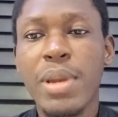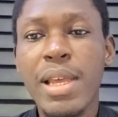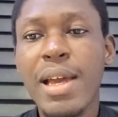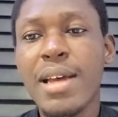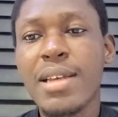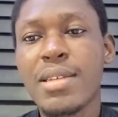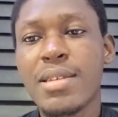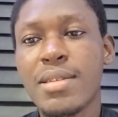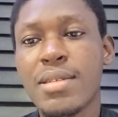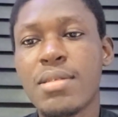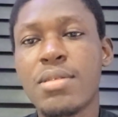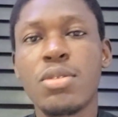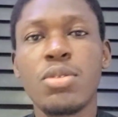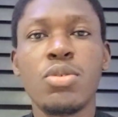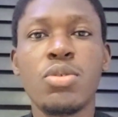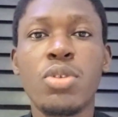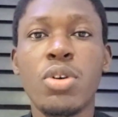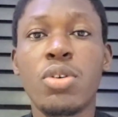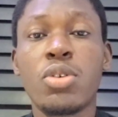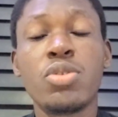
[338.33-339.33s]
players
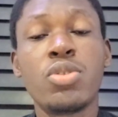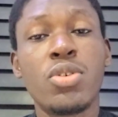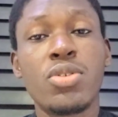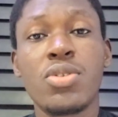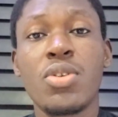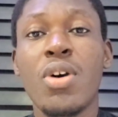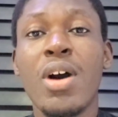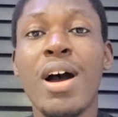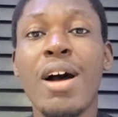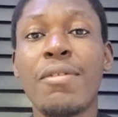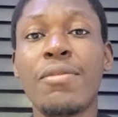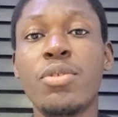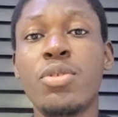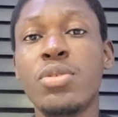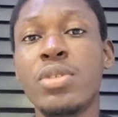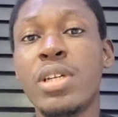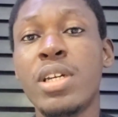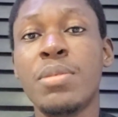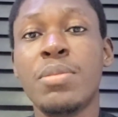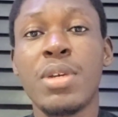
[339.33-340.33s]
who does not have
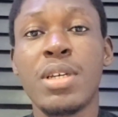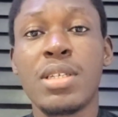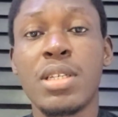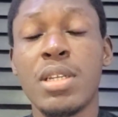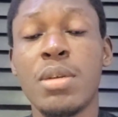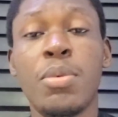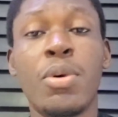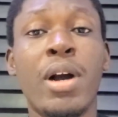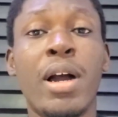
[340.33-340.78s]
good game yesterday,